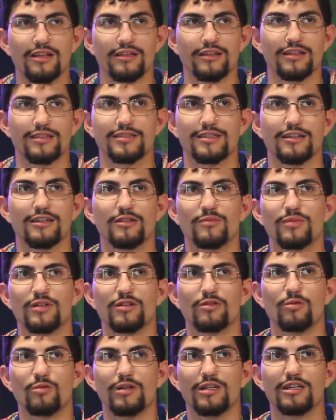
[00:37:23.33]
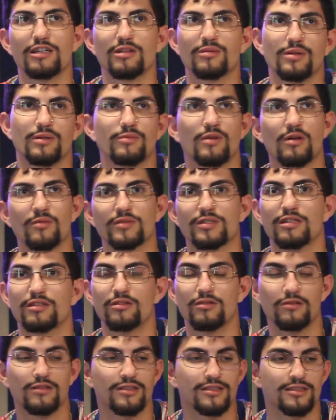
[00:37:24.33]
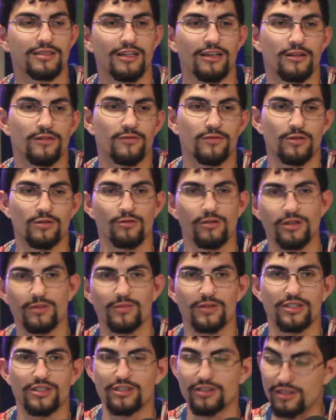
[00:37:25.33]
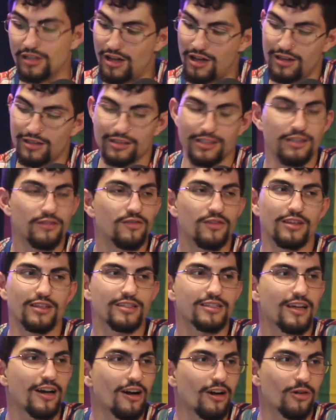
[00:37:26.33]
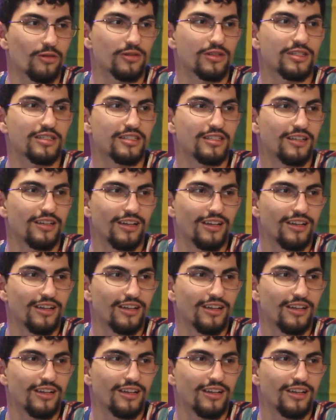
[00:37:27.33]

They said it'd be a week. And my mom was like, you can stay here for a week, but you're not leaving this house.